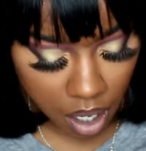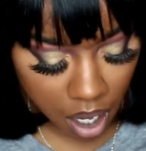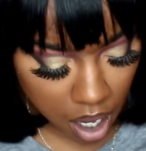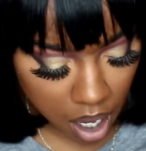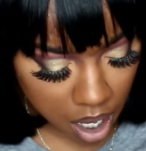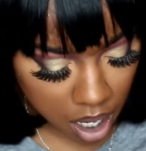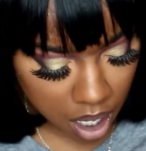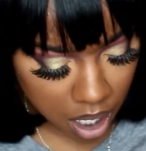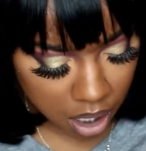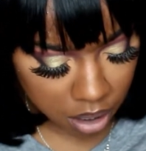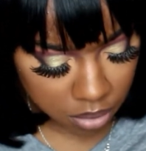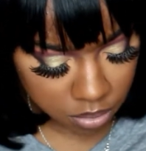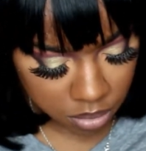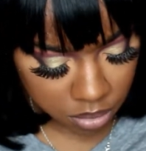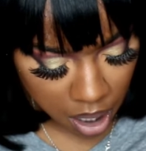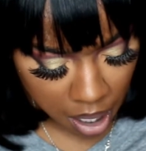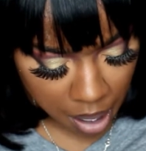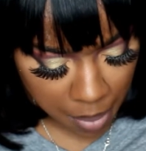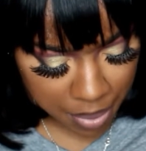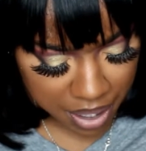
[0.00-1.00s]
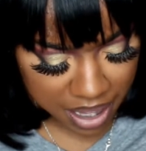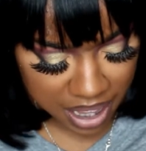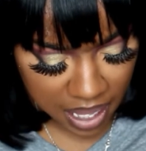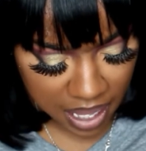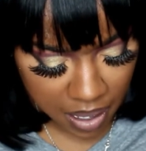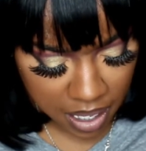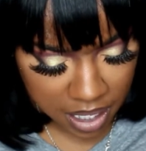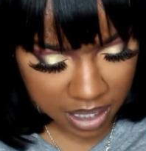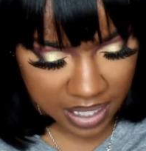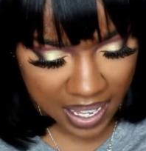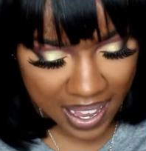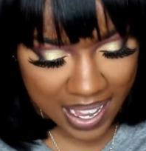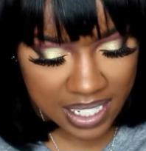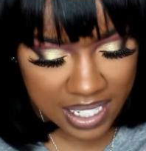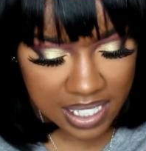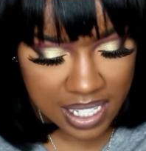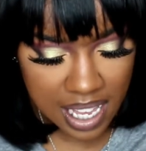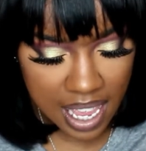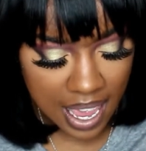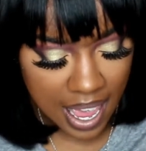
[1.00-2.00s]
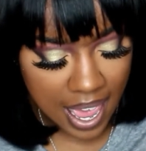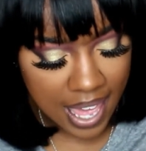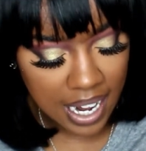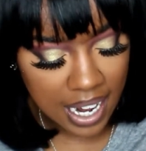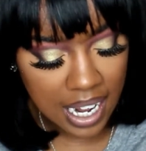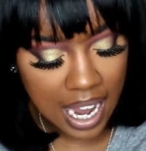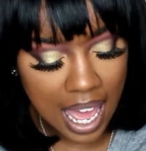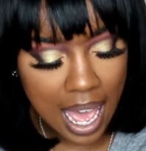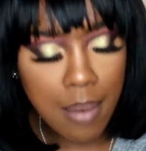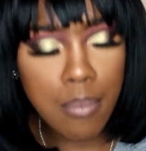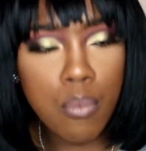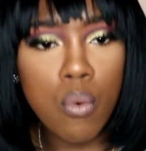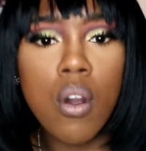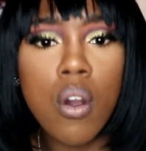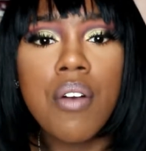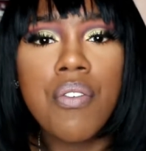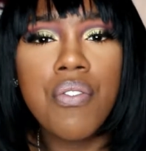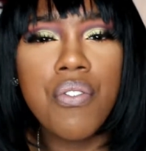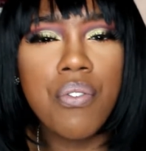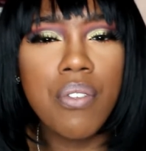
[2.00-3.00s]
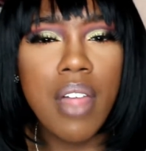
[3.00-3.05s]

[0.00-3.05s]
um, but that, that set had a lot more